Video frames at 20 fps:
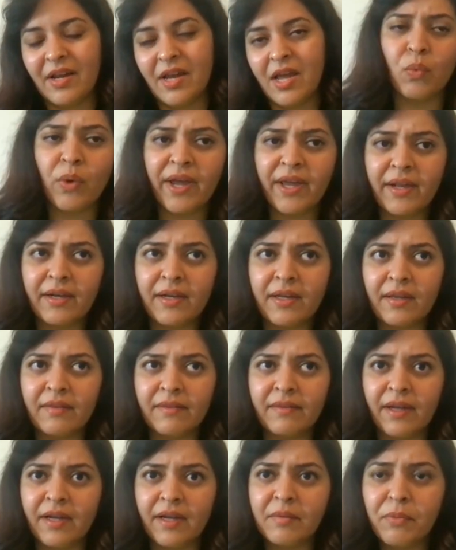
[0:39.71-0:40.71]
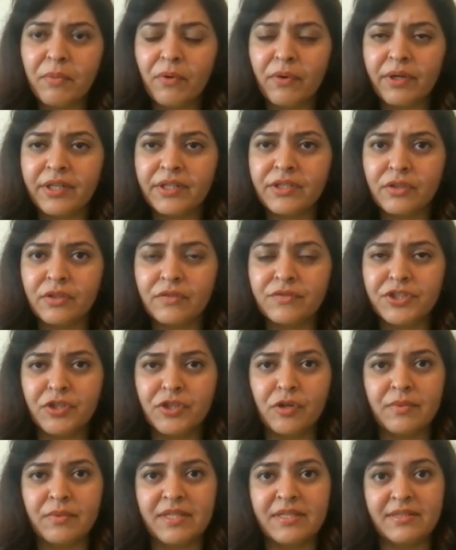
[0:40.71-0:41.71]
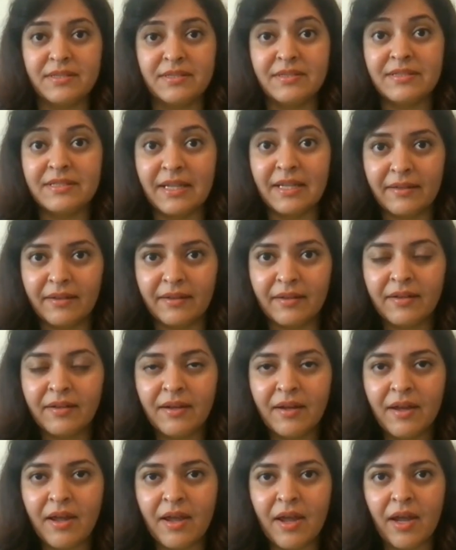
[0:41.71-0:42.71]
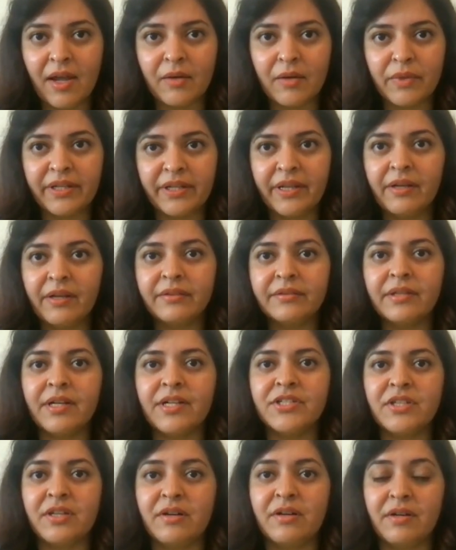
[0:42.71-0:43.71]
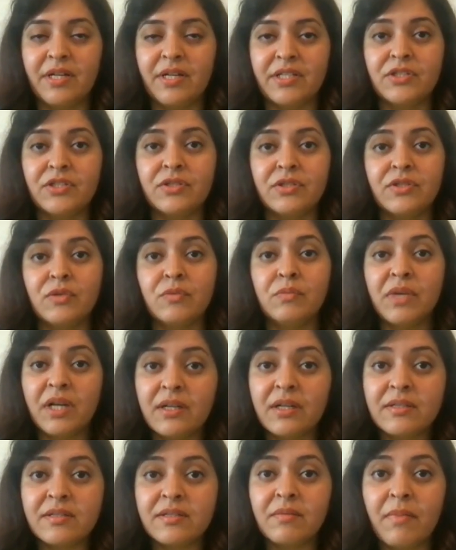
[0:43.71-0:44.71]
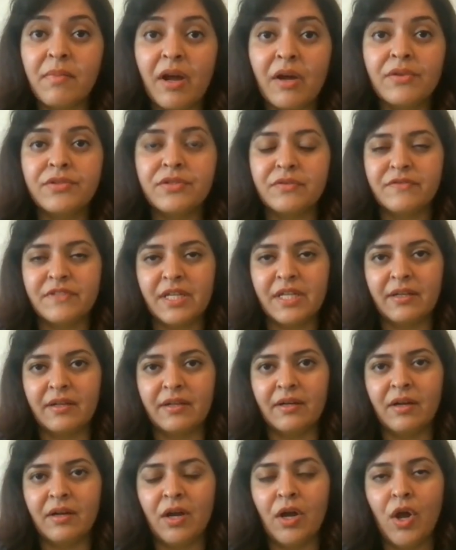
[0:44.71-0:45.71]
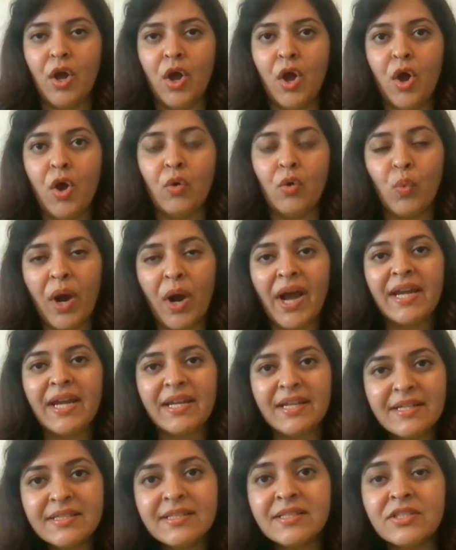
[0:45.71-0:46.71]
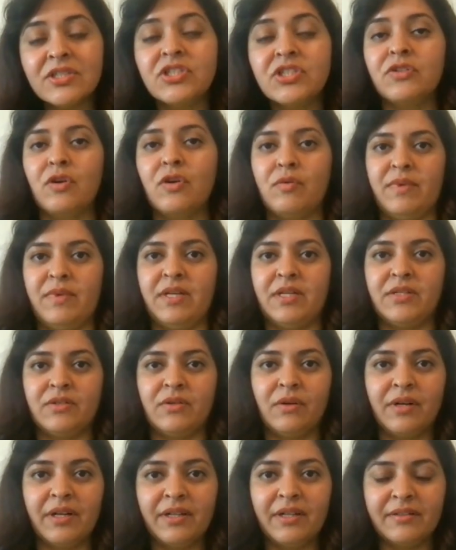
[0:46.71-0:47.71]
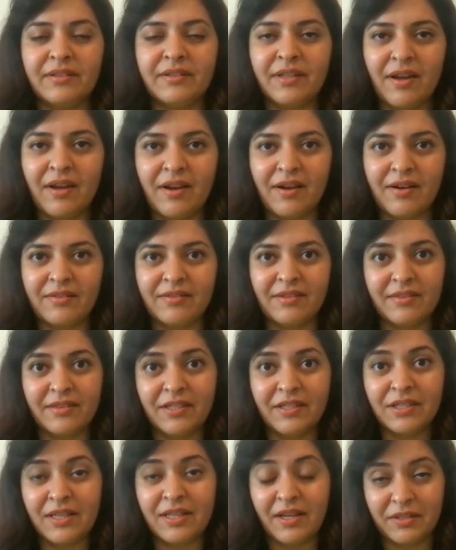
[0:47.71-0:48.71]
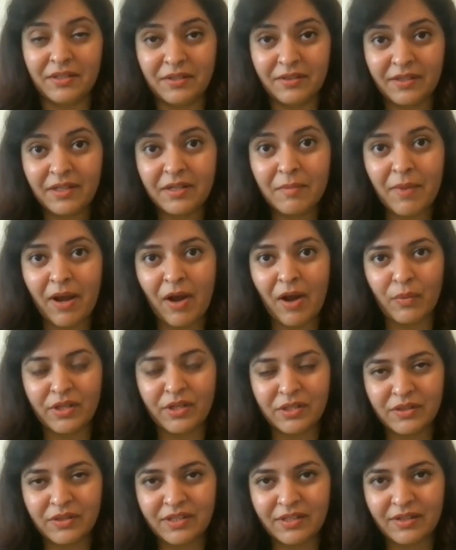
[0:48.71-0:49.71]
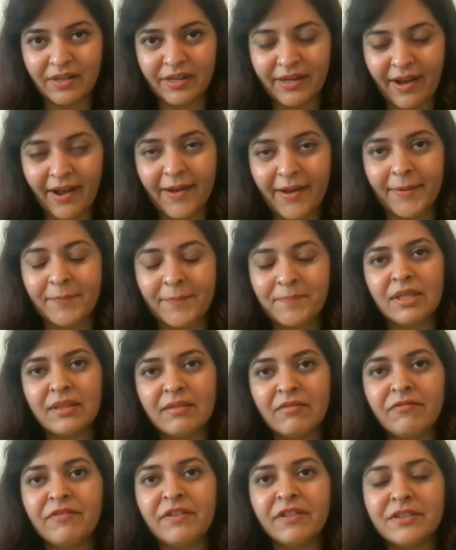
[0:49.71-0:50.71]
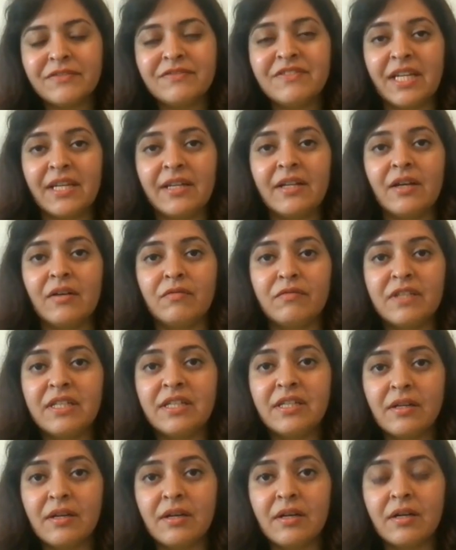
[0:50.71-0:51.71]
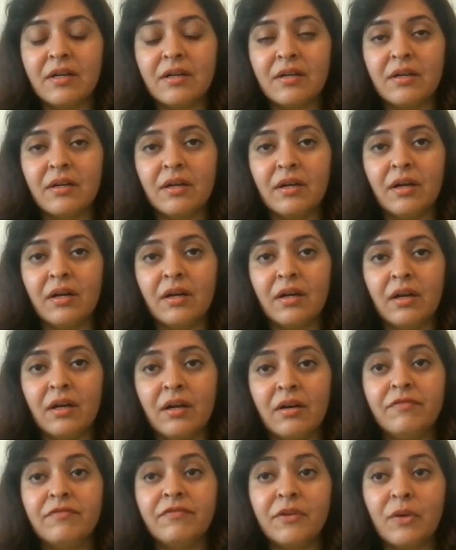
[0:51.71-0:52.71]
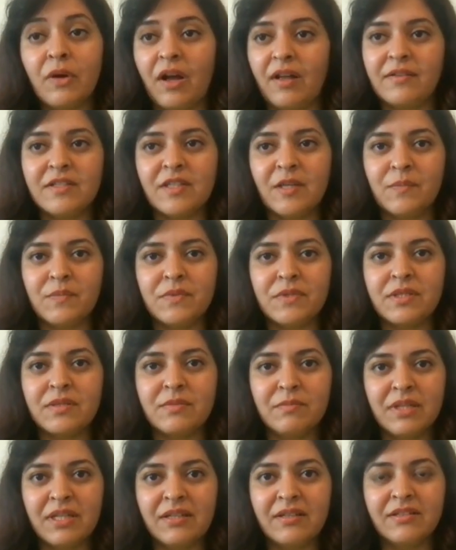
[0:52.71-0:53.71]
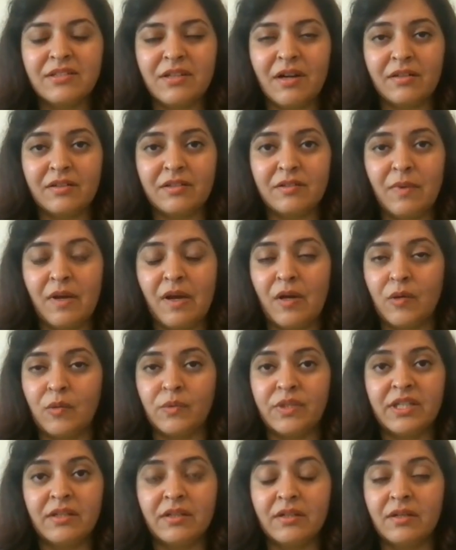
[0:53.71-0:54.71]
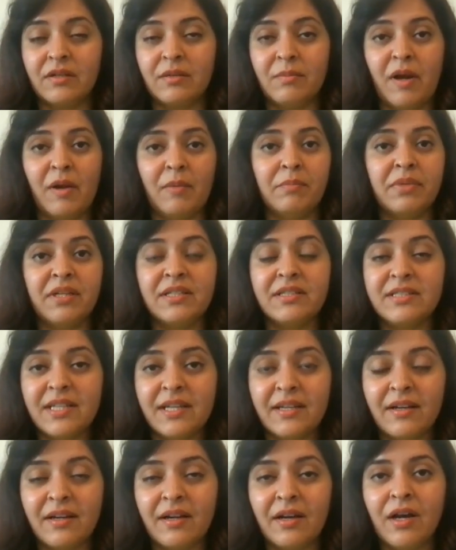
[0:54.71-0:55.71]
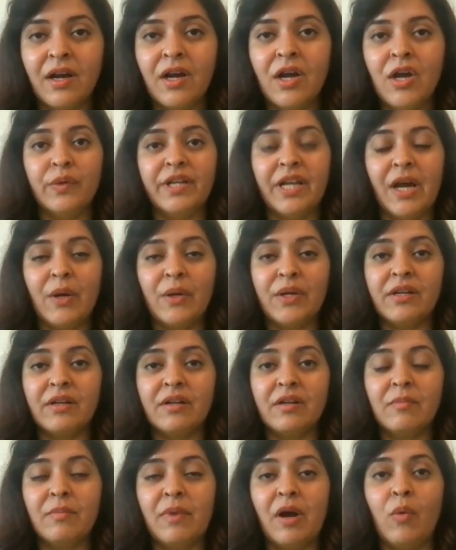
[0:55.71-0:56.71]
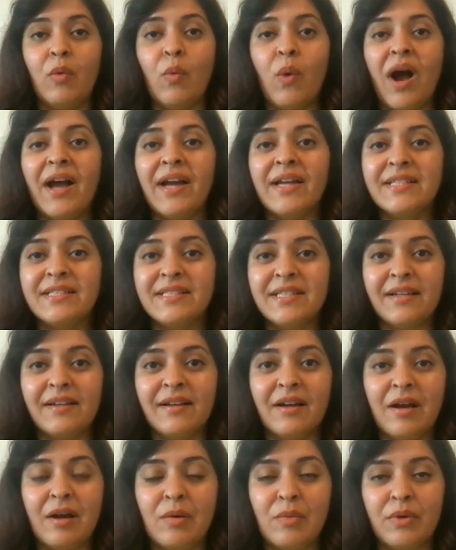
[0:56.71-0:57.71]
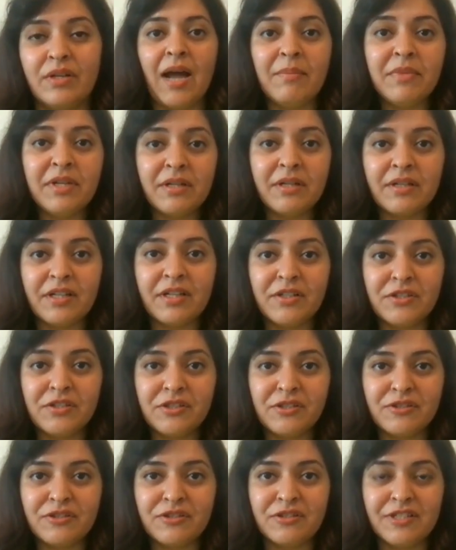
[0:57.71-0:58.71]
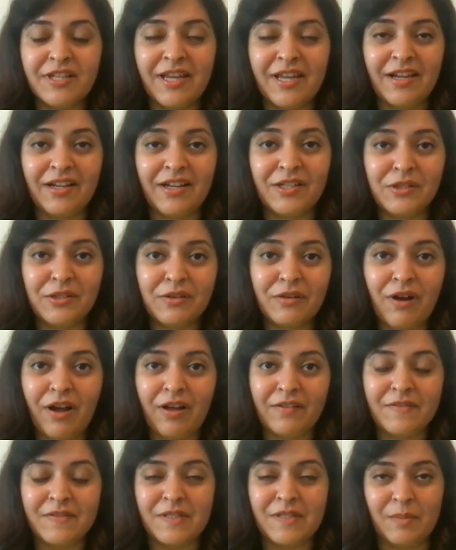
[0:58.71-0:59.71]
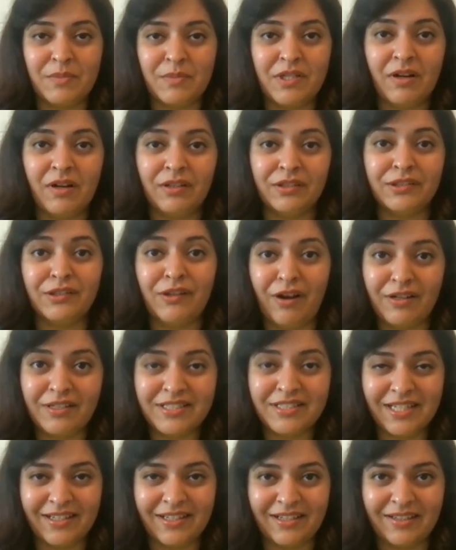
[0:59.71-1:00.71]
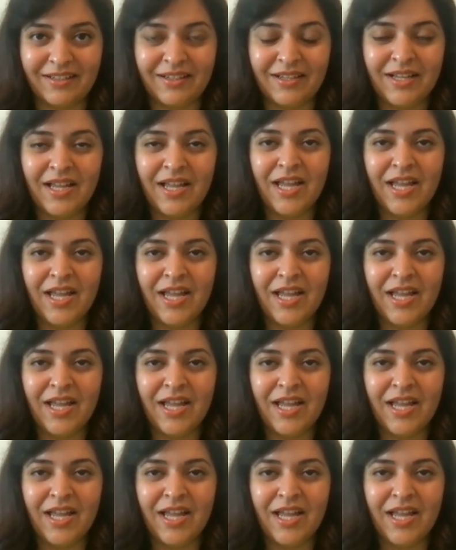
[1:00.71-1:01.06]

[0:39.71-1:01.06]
When the endpoint of genomics is data, and when healthcare generates humongous amounts of data, why isn't genomics or healthcare the thing that you think about when you hear AI? In the field of data, we hear a few concepts being talked about. We hear about big data. We now hear about wide data. I'm here to introduce today a new concept called long data.